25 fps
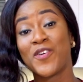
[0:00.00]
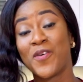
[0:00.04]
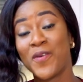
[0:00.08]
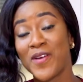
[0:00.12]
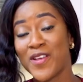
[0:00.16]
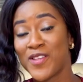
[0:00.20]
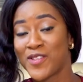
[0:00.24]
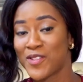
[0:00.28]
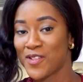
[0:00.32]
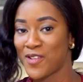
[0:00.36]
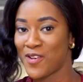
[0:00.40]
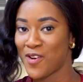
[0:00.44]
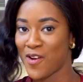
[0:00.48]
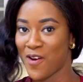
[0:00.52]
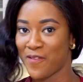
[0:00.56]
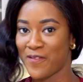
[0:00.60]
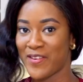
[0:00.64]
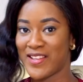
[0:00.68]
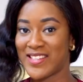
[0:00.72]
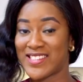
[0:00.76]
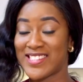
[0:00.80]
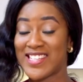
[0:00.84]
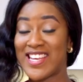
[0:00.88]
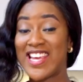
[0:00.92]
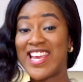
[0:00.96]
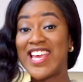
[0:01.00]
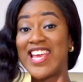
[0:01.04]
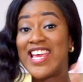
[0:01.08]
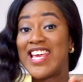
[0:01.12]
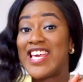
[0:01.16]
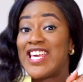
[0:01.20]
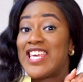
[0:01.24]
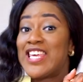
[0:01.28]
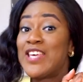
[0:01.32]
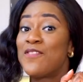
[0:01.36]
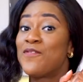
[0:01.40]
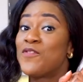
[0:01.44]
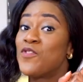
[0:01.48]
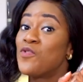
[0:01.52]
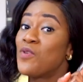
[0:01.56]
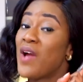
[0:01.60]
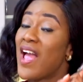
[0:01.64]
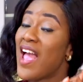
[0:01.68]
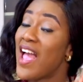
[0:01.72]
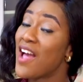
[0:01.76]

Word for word: going to love it. If you